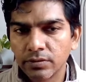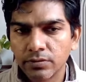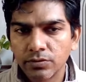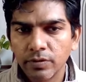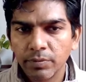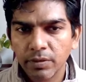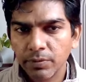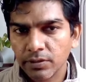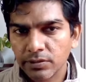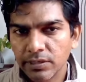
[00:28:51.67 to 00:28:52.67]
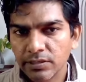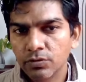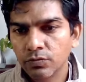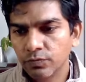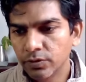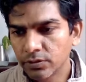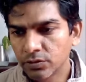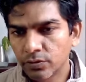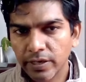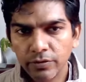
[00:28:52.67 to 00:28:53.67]
So I'm keeping this as a homework, so
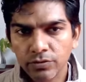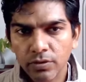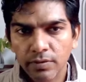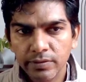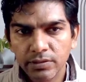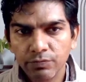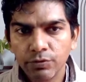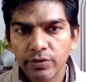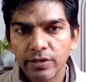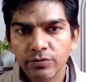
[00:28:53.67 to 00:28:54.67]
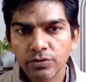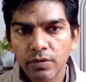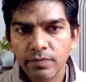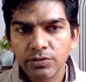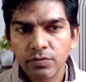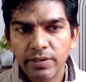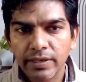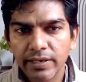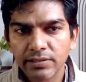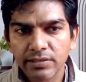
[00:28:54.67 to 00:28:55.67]
try to solve this. If you try to solve this, you will get
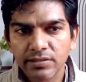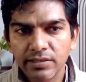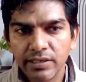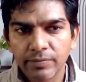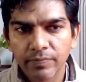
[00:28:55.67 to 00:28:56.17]
x as 3.